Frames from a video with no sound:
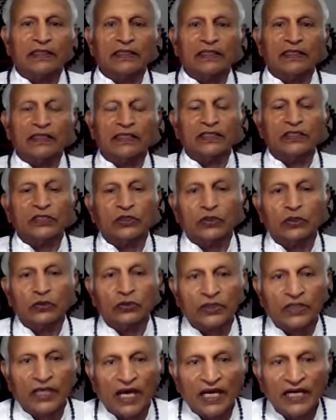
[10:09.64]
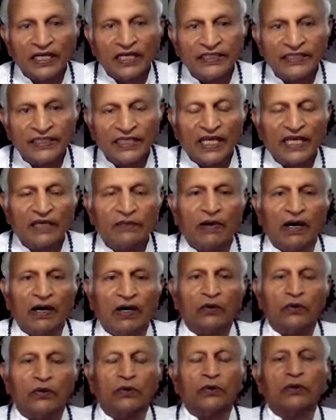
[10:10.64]
is to rise
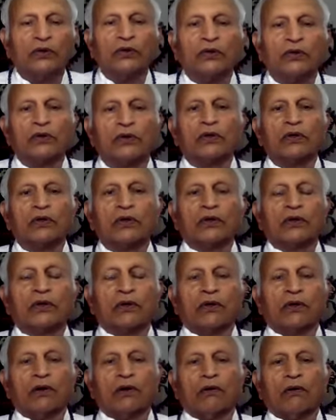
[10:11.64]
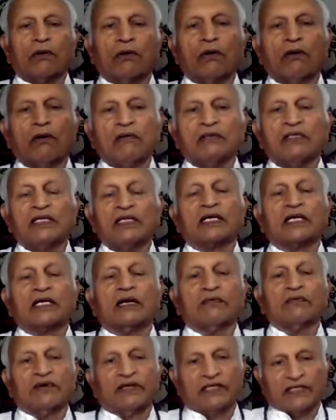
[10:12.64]
above all the
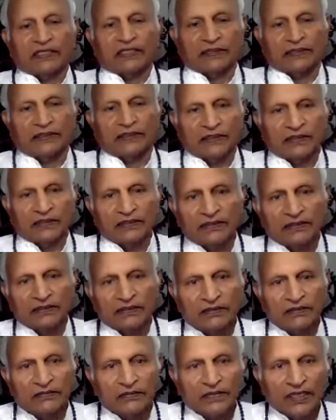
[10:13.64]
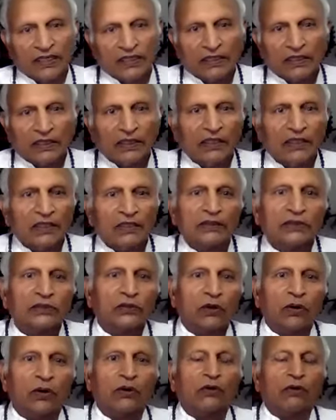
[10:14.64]
coverings. So
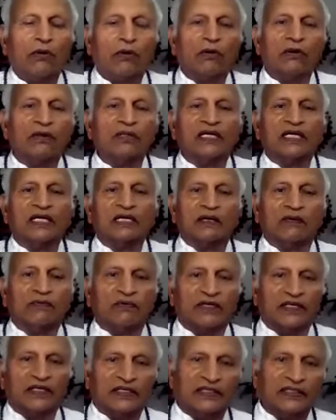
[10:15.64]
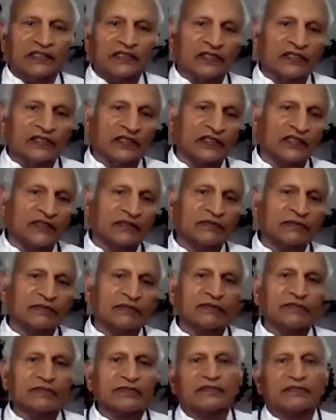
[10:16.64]
all the coverings
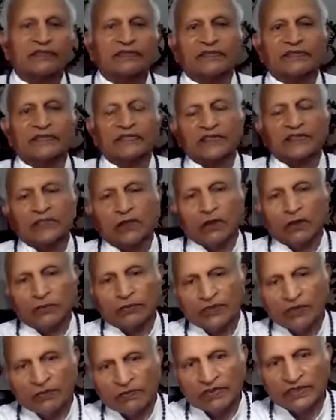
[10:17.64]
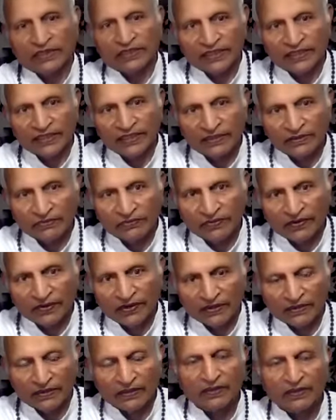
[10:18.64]
of the material world,